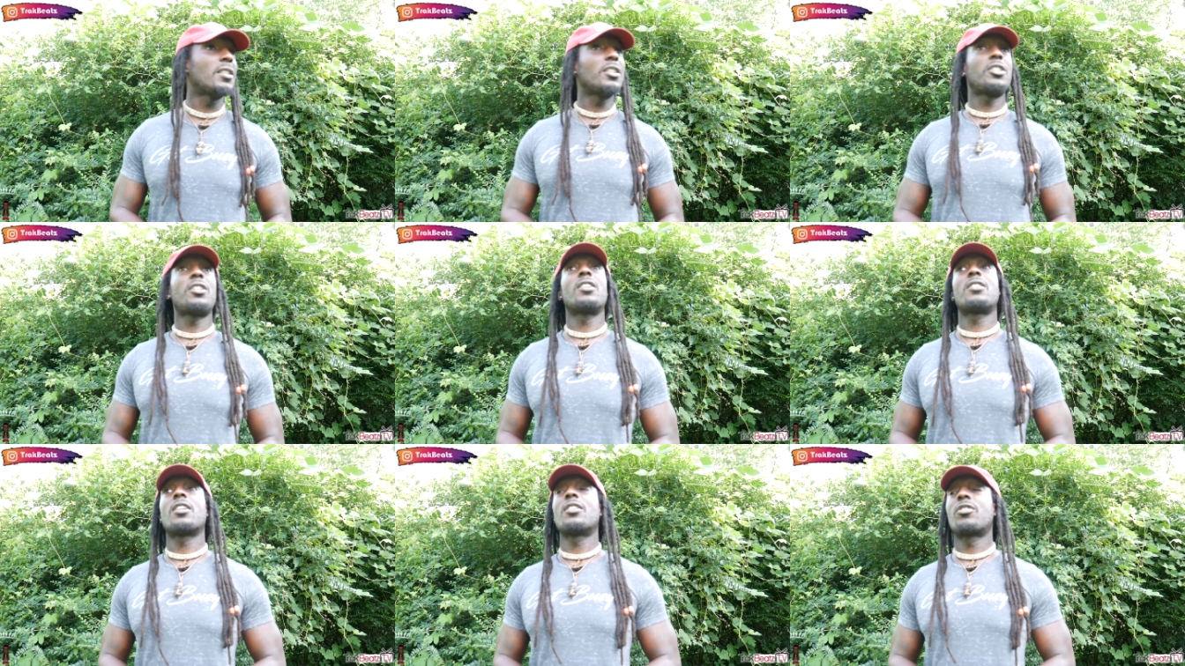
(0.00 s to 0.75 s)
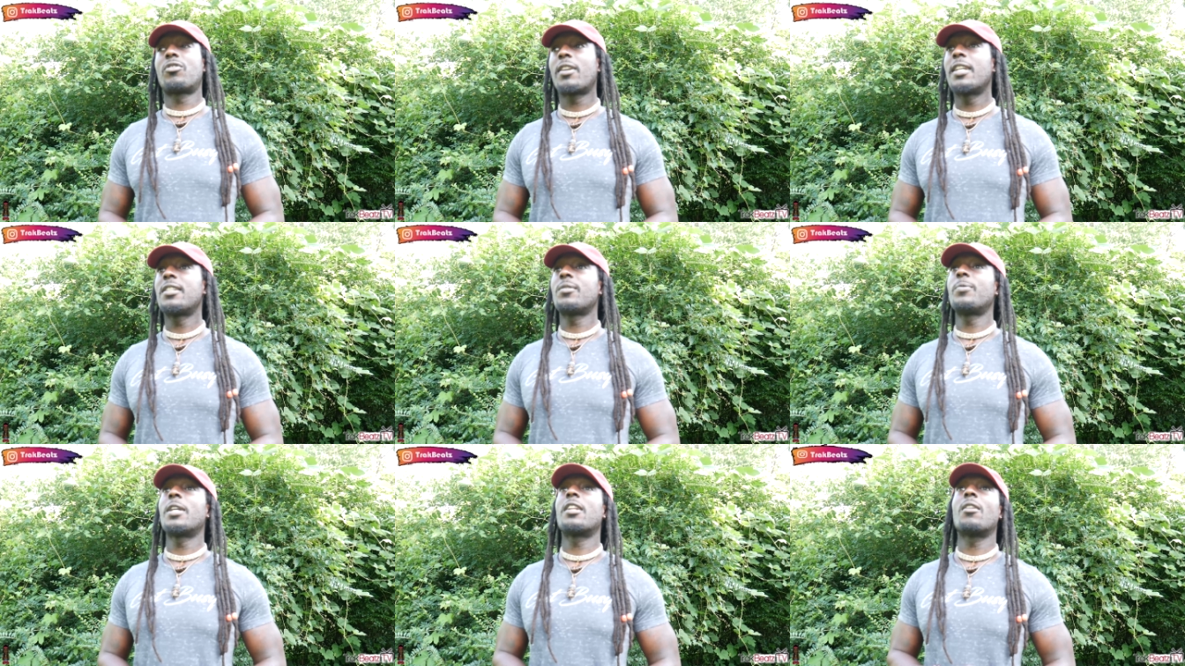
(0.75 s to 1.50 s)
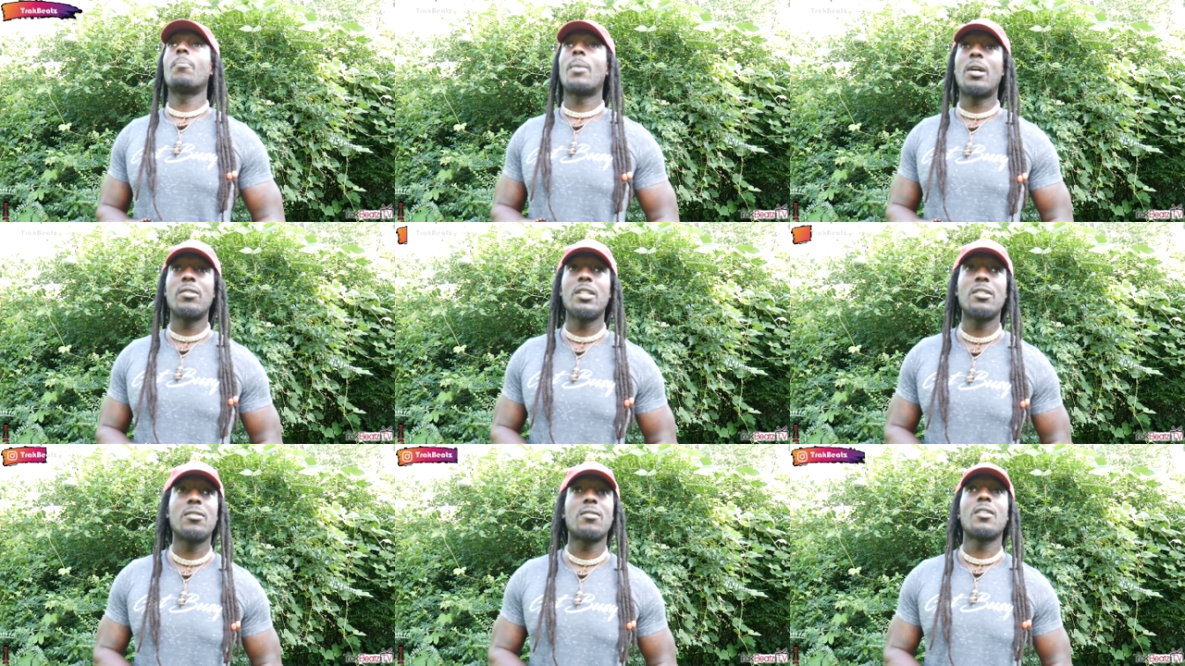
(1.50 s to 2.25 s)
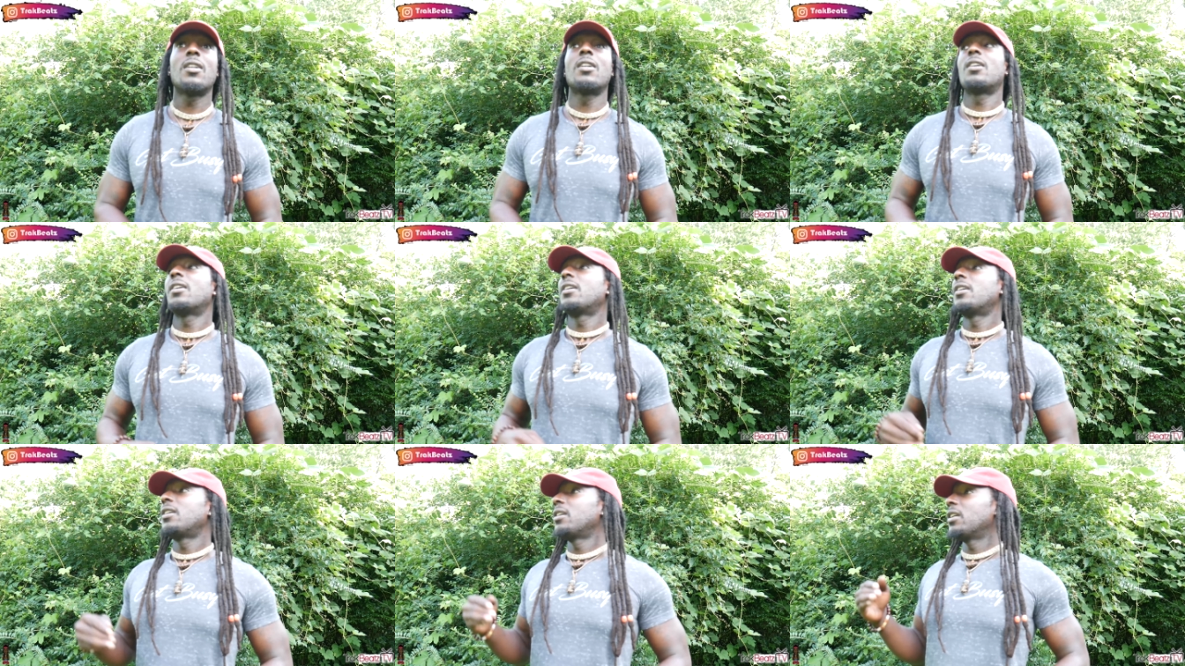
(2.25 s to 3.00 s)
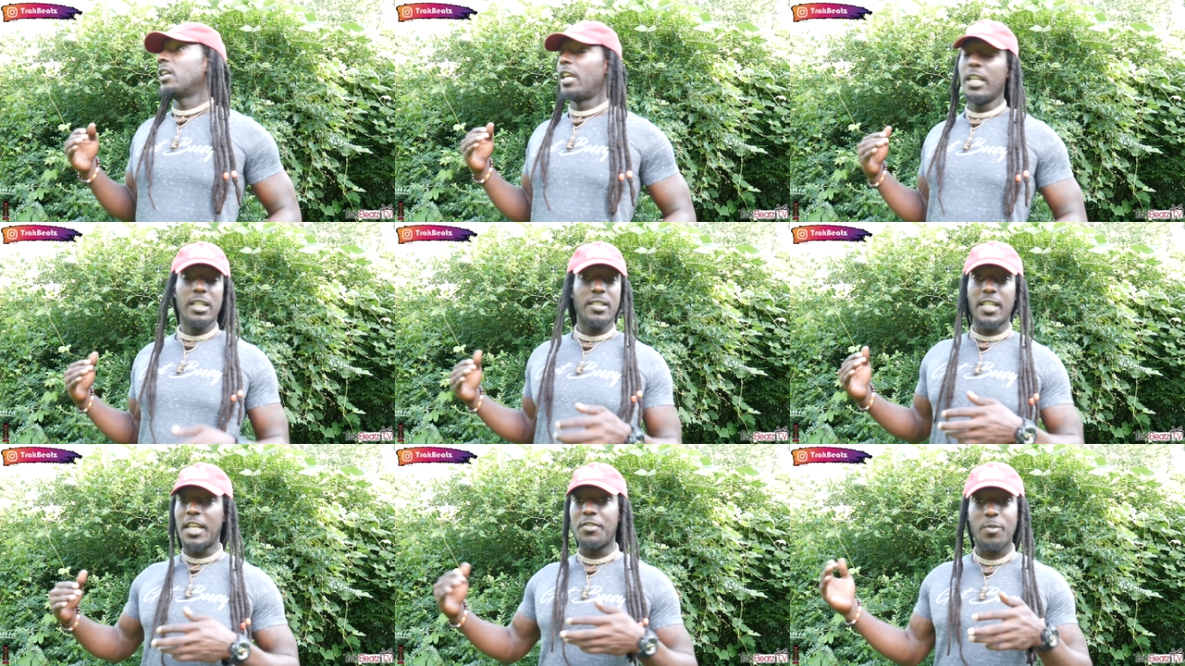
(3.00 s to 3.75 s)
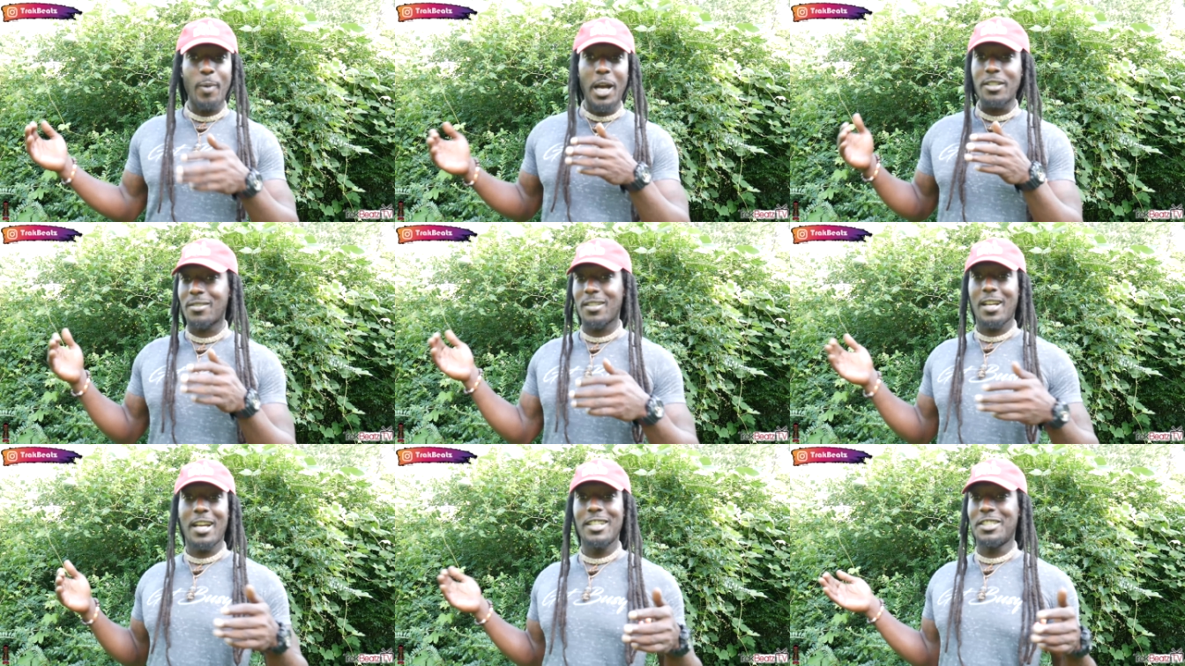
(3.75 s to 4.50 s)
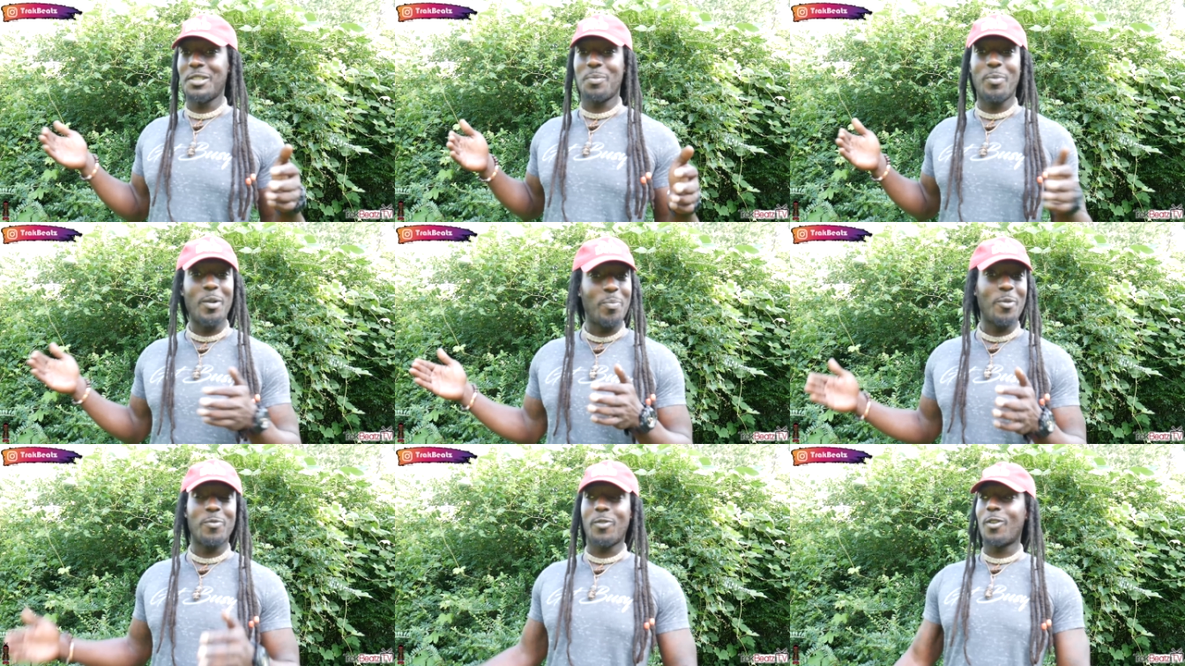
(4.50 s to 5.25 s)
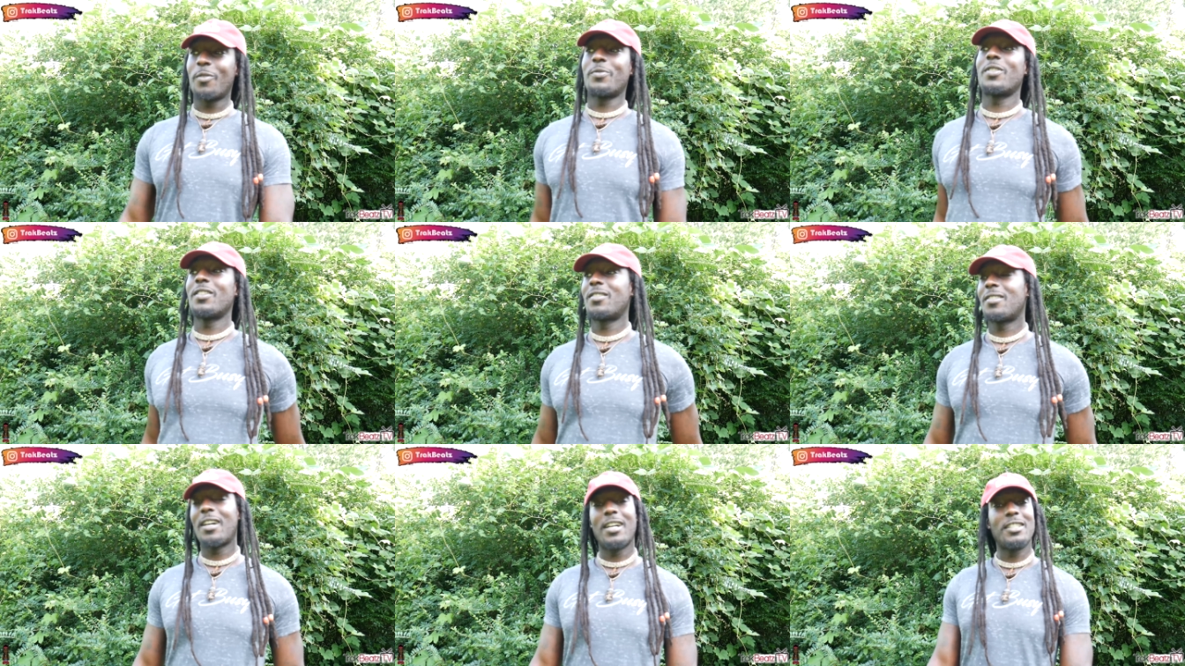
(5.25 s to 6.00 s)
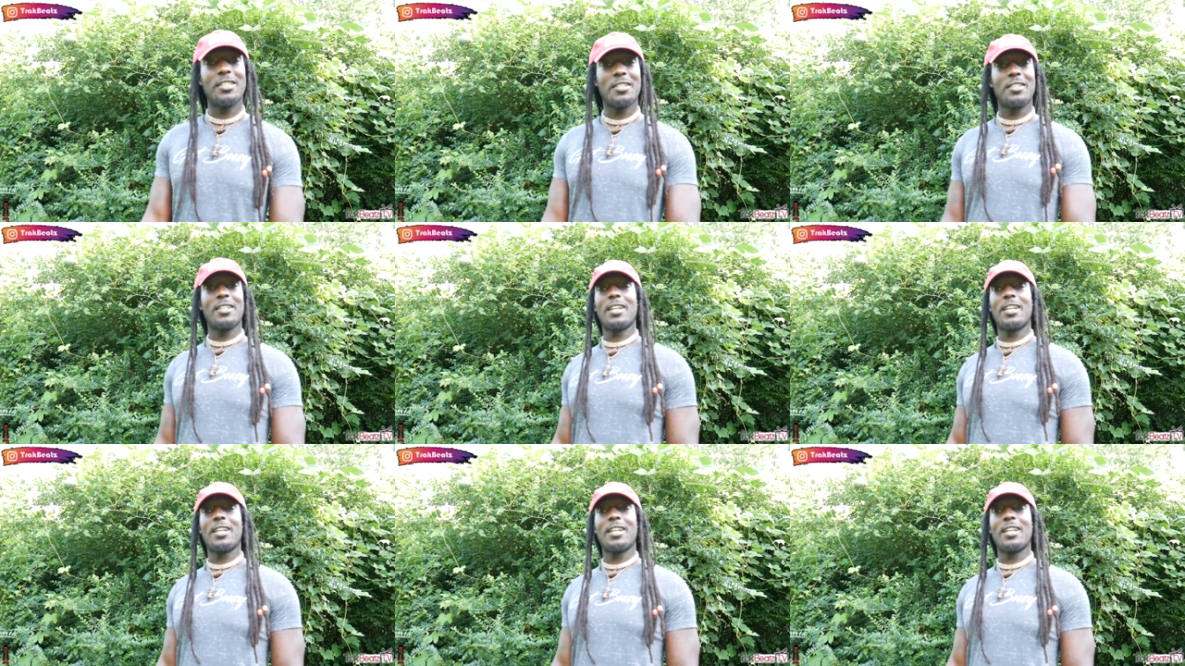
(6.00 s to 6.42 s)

this shit is getting crazy. We in the mountains. Any safe spots to kind of just bump over off to the side, just to